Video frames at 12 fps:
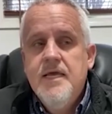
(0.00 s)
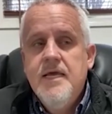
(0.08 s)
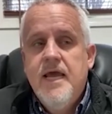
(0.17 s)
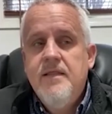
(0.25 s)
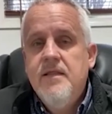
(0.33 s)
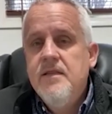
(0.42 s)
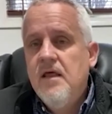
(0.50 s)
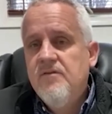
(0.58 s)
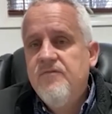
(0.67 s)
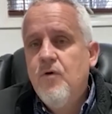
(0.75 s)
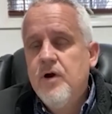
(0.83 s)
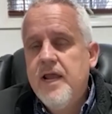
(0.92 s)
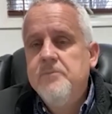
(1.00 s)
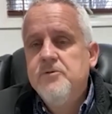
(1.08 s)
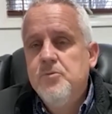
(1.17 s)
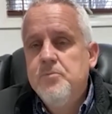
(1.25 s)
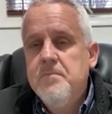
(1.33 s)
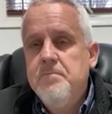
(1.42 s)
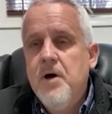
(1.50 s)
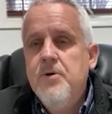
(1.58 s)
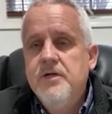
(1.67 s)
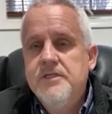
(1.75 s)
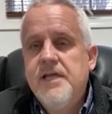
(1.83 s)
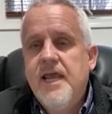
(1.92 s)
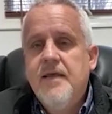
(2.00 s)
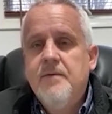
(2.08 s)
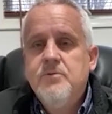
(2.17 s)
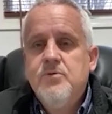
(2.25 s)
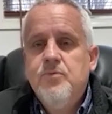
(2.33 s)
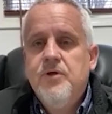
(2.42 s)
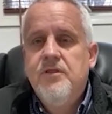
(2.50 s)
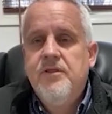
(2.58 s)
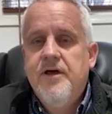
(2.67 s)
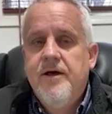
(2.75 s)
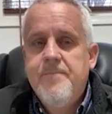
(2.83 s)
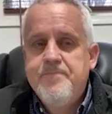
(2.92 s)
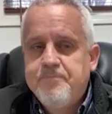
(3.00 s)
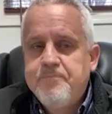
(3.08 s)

and then the other four games will be bonus games with um,